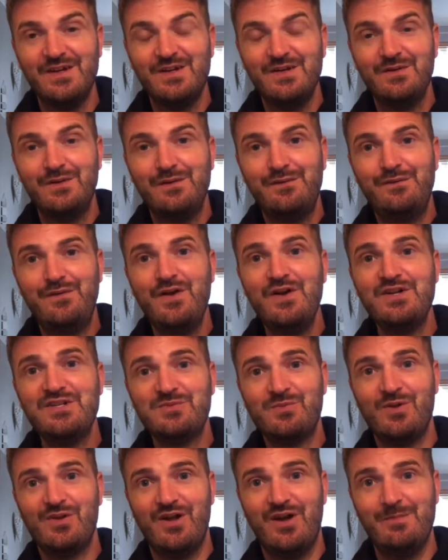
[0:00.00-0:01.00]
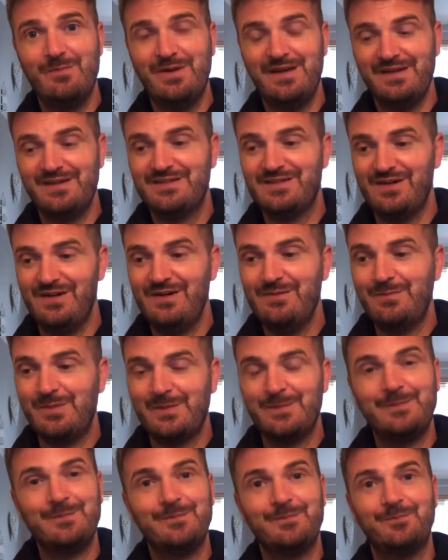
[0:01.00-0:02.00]
The first one I picked up
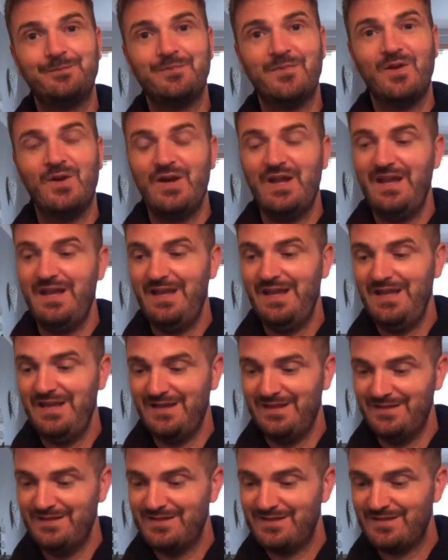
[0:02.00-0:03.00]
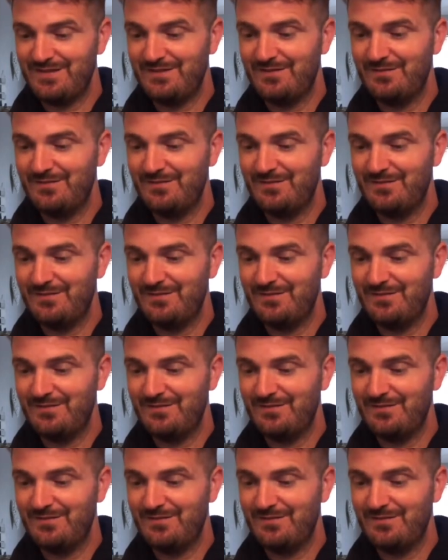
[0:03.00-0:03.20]
is